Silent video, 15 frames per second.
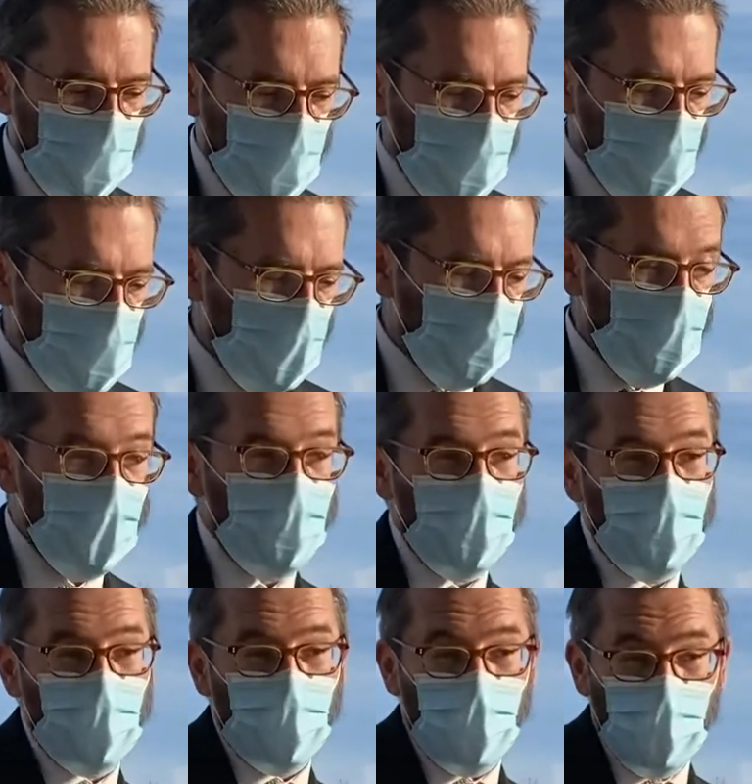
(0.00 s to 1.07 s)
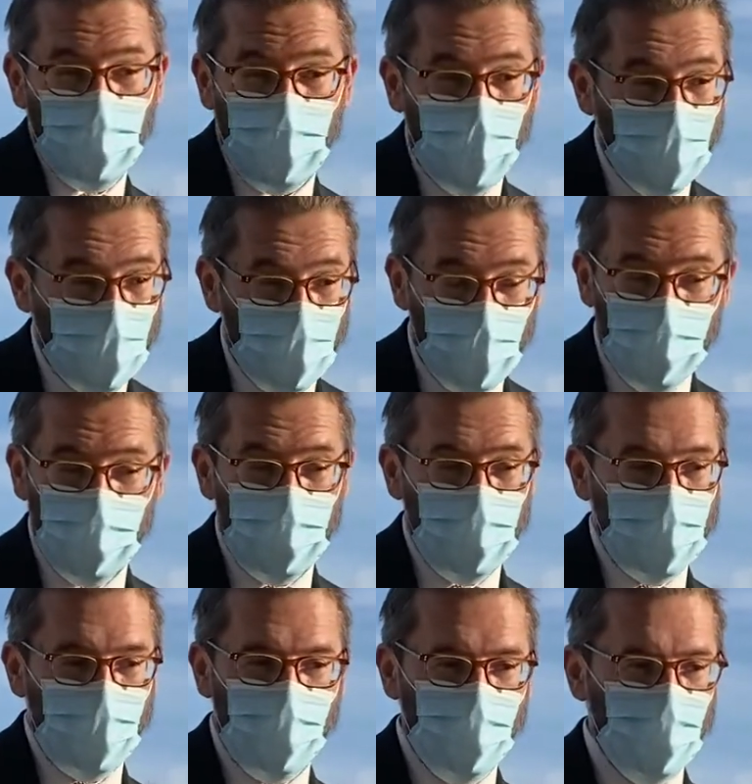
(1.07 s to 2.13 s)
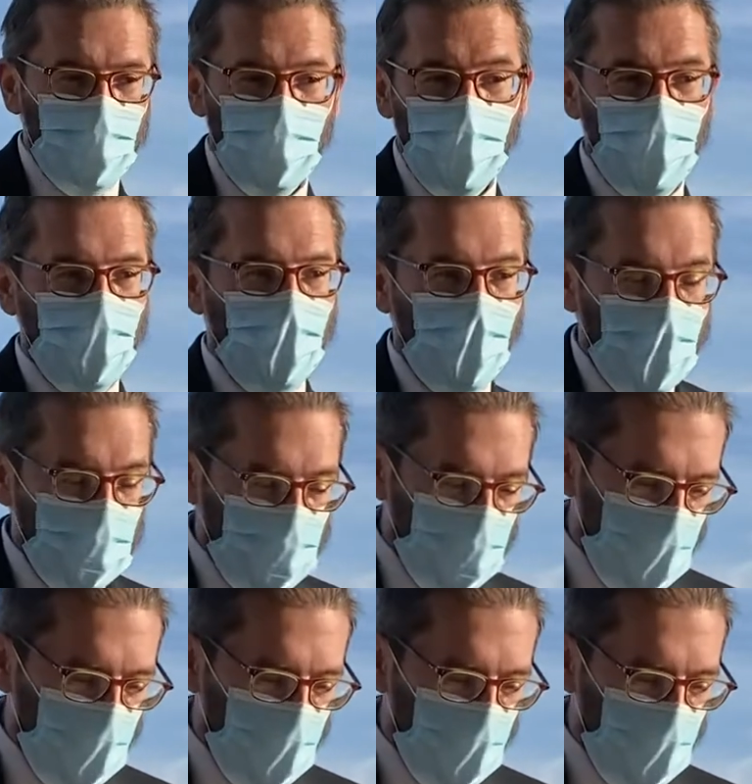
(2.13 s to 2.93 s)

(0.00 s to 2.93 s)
but Marilyn, you didn't have an obligation to him. You didn't have to take